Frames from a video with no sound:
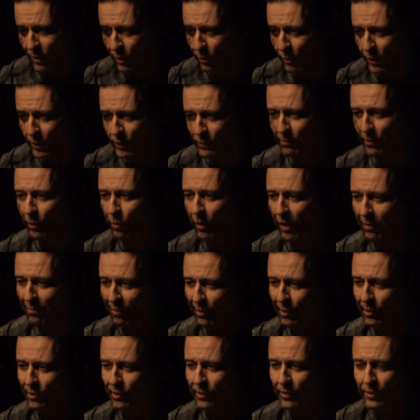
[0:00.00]
whether it's for one
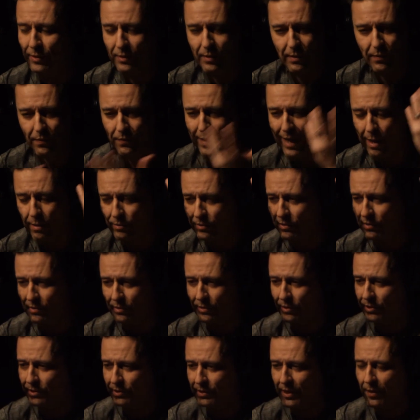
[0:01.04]
person or a thousand
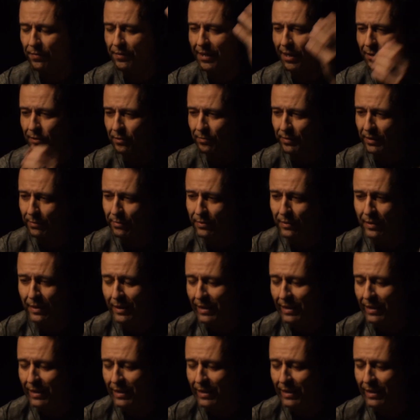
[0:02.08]
or ten thousand people.